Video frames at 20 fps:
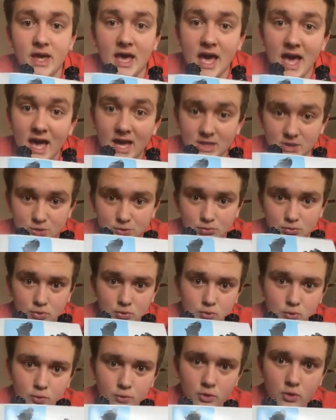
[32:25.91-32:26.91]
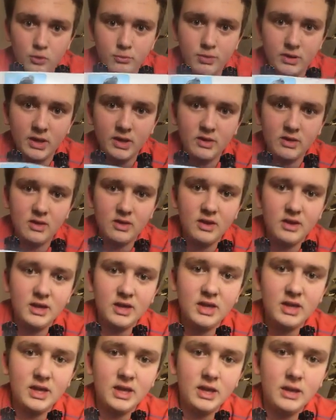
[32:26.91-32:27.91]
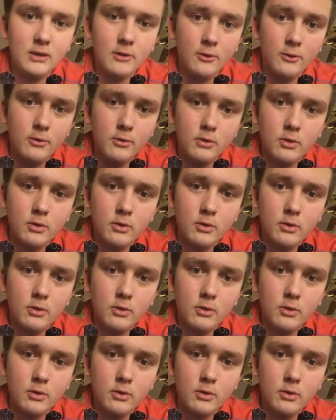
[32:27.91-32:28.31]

actual torso piece here,